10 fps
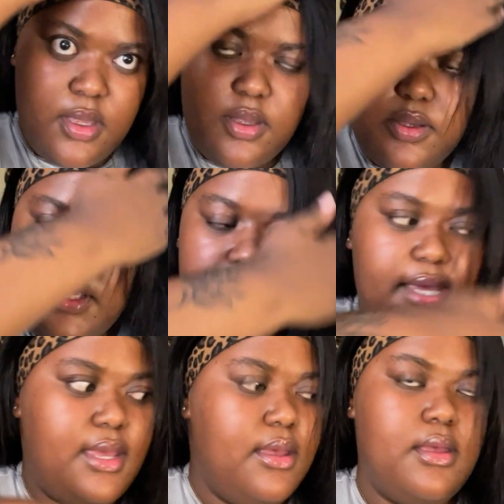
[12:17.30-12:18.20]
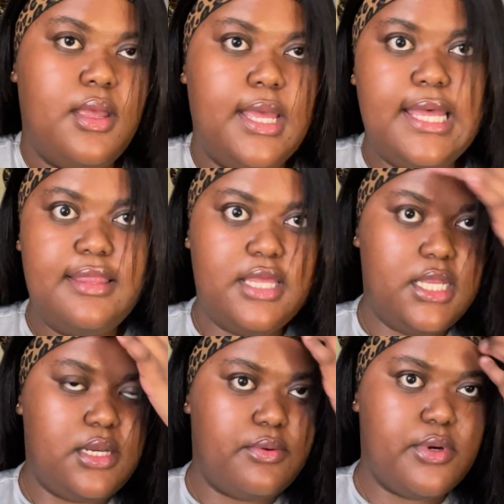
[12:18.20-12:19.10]
Okay, and then
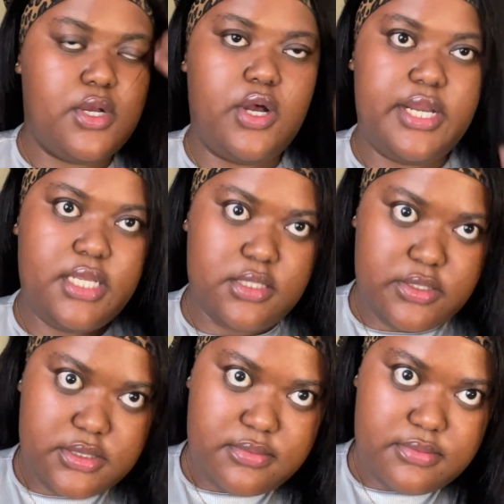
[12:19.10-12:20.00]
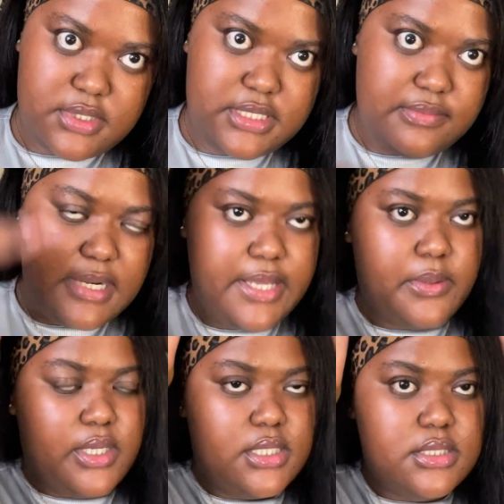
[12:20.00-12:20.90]
regarding these
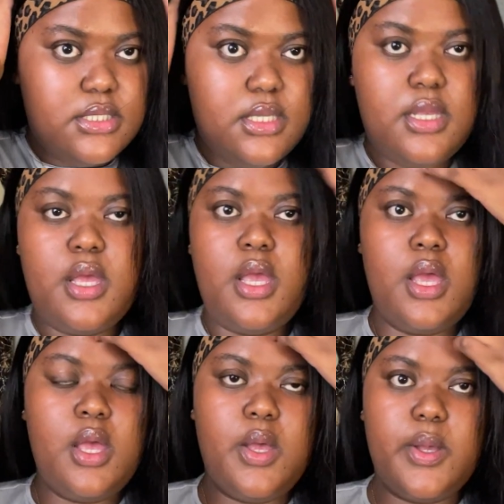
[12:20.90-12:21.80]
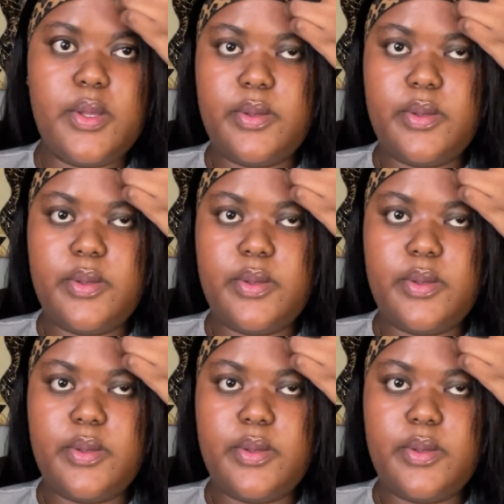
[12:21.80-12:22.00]
flyaways, I